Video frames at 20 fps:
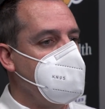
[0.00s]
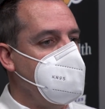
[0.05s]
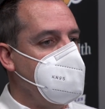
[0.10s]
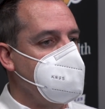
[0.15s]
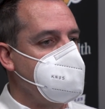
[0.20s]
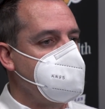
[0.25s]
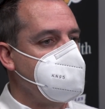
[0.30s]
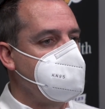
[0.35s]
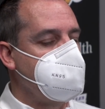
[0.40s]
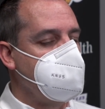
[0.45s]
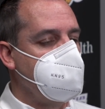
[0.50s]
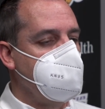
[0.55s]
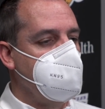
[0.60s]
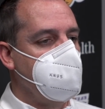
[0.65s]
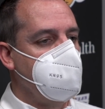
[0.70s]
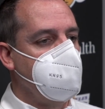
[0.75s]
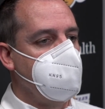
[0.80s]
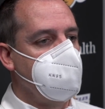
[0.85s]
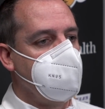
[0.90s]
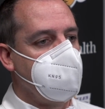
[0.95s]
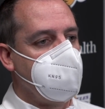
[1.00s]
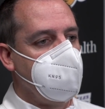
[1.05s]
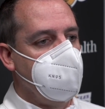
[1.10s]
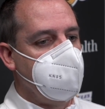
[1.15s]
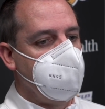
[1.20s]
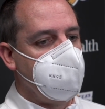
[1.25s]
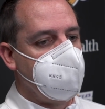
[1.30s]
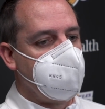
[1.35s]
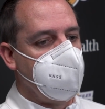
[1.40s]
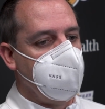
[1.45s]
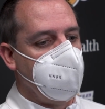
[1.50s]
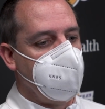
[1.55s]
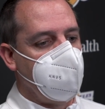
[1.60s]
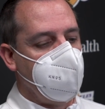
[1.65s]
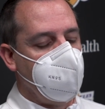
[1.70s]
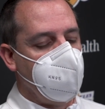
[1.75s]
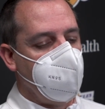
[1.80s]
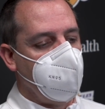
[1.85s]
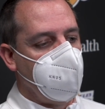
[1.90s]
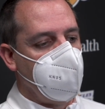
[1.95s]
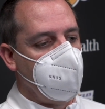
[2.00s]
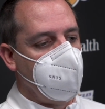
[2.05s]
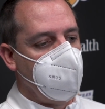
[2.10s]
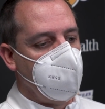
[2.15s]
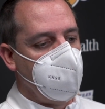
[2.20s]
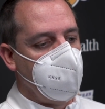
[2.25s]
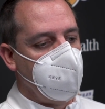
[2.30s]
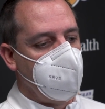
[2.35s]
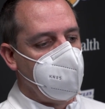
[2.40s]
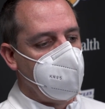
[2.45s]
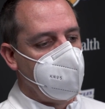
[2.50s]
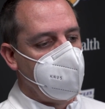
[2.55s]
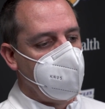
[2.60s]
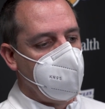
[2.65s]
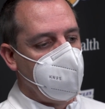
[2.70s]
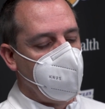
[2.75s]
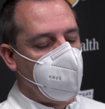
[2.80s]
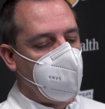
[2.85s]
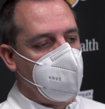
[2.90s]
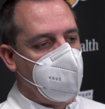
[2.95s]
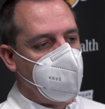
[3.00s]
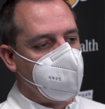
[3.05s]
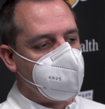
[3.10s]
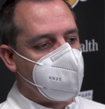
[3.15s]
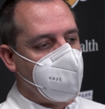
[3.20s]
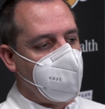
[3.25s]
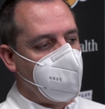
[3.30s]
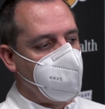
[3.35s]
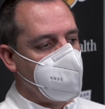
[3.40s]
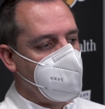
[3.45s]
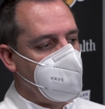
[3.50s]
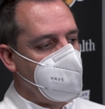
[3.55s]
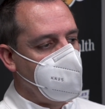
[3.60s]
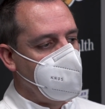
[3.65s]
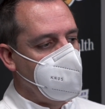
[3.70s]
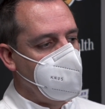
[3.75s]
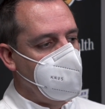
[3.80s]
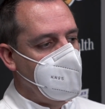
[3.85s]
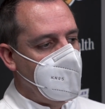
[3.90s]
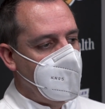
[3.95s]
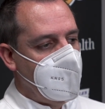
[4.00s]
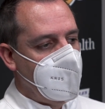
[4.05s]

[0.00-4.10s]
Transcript: shots like he did tonight on that one one help side play.